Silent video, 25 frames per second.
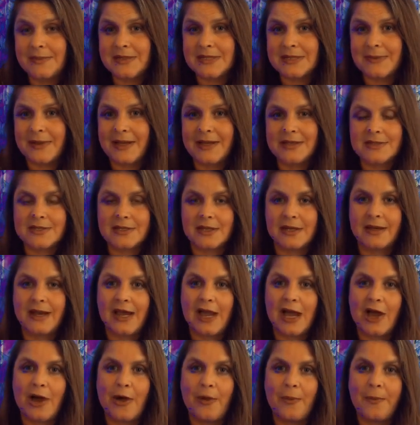Depends on
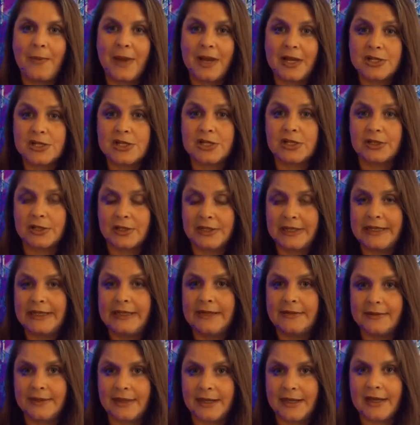how much you're
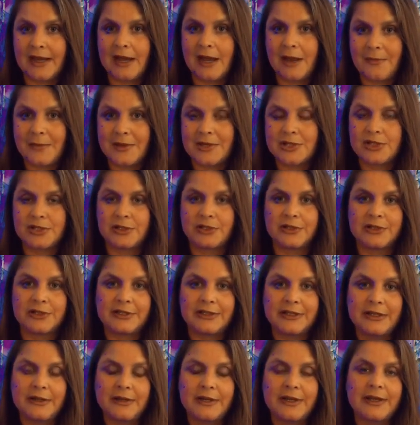healing and how much you're
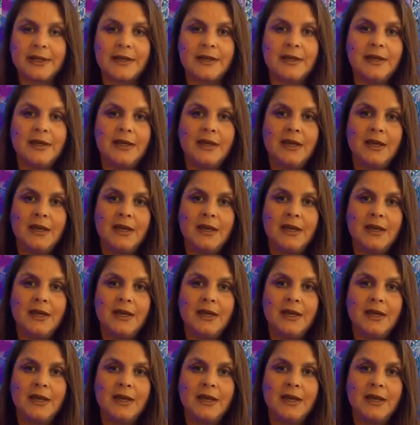clearing,